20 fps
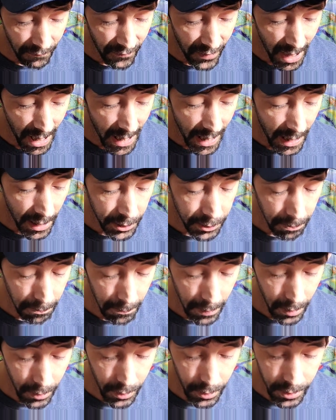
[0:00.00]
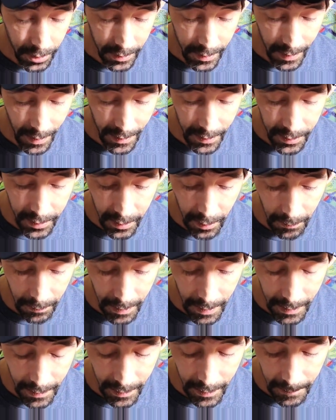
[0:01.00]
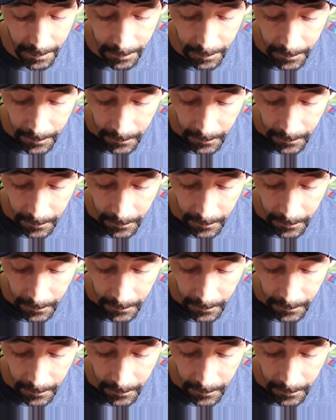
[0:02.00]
flash boost system in it,